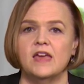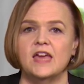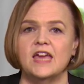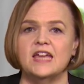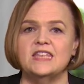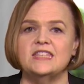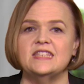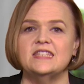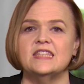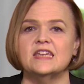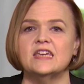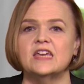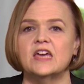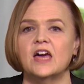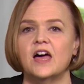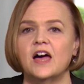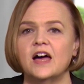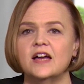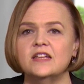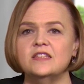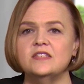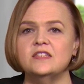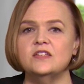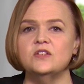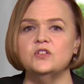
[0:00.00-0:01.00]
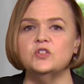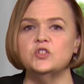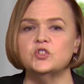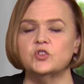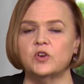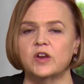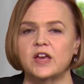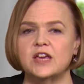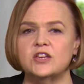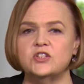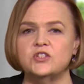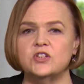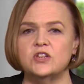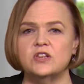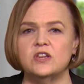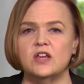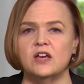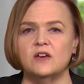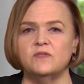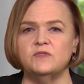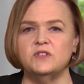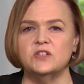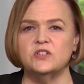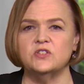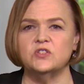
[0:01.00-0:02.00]
It's the concentration
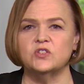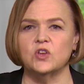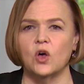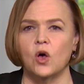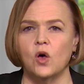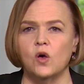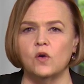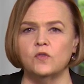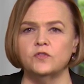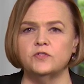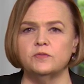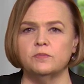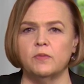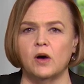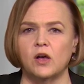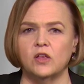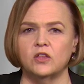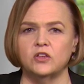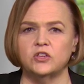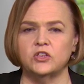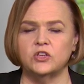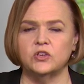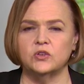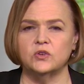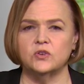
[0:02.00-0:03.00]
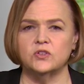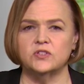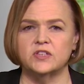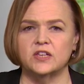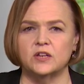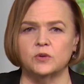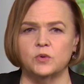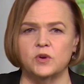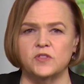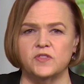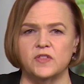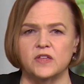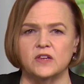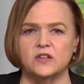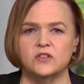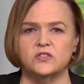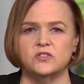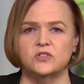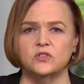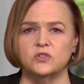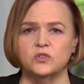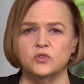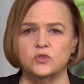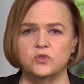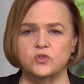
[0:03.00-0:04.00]
of dissolved molecules that are within a
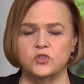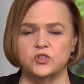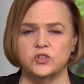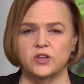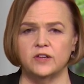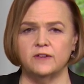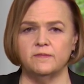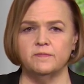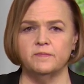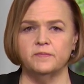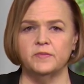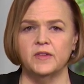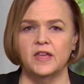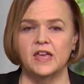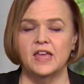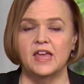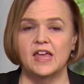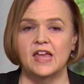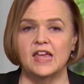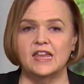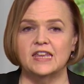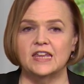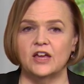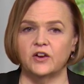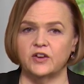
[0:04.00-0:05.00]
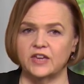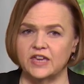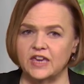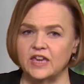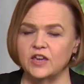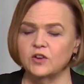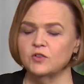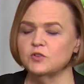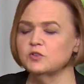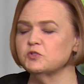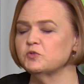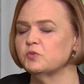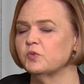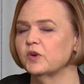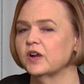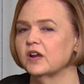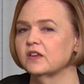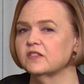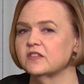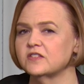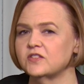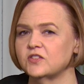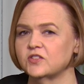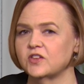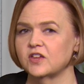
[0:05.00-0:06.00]
solution. Now, here's
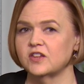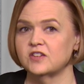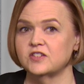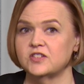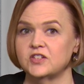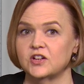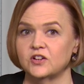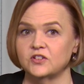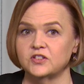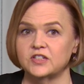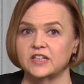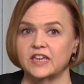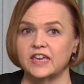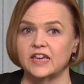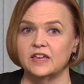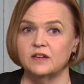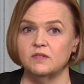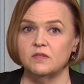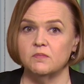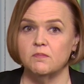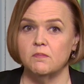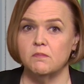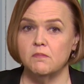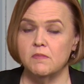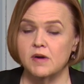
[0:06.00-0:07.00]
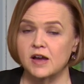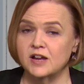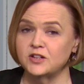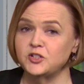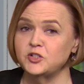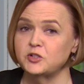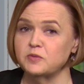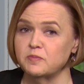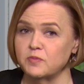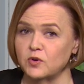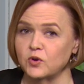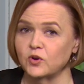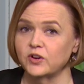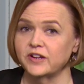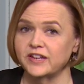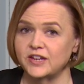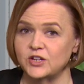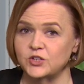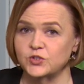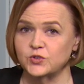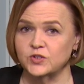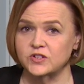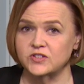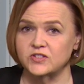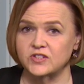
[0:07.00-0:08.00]
where this is going to start to get much more
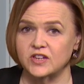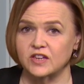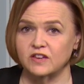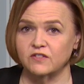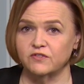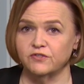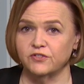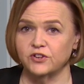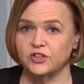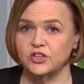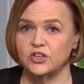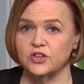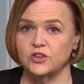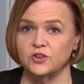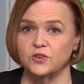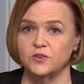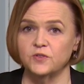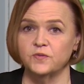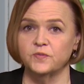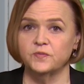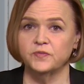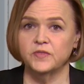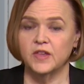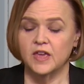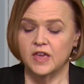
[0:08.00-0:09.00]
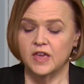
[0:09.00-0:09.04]
interesting for you.